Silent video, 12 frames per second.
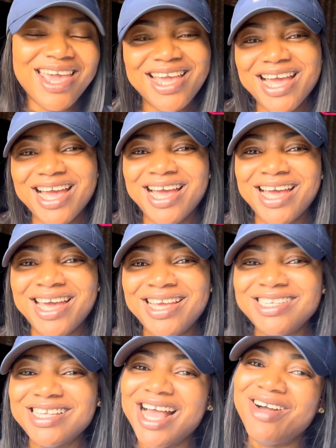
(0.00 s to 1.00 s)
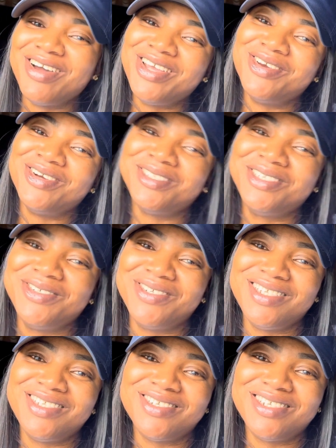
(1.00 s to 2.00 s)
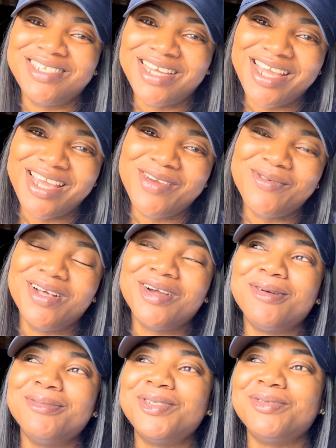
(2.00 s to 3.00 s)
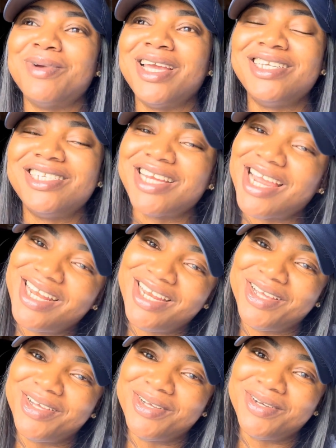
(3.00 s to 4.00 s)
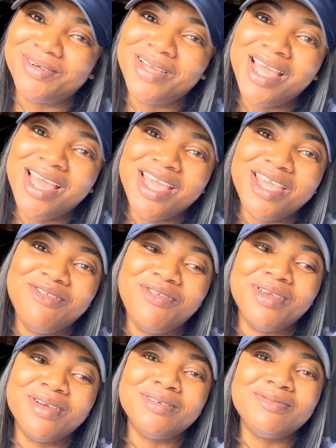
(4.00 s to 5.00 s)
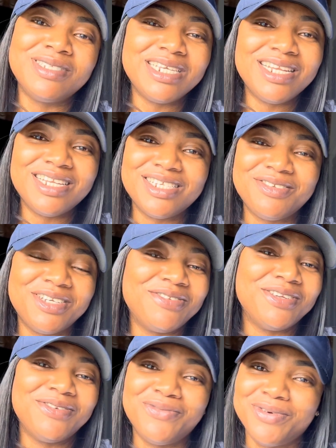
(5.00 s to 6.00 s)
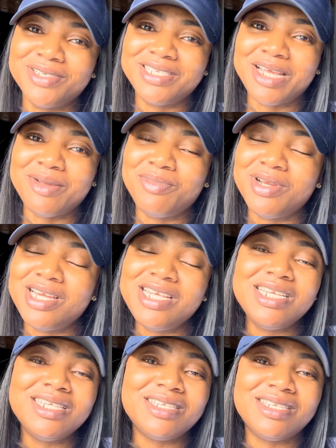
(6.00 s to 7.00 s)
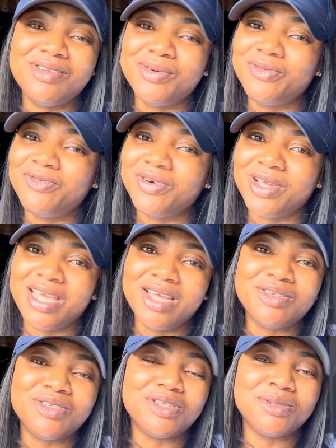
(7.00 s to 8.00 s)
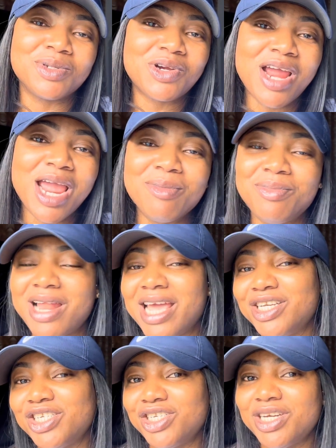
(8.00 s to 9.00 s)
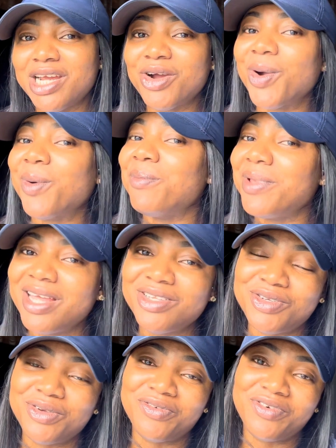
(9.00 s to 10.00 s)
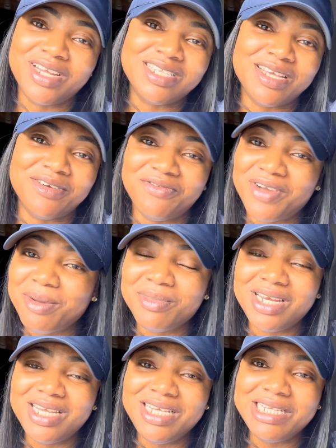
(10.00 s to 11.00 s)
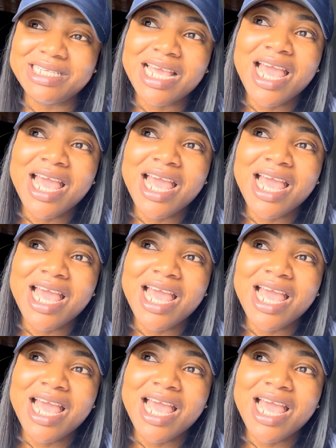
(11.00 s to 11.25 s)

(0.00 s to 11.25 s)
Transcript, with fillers: guys how are you all doing today welcome to my channel if you've seen this face for the first time please don't forget to subscribe like share comment your friends and families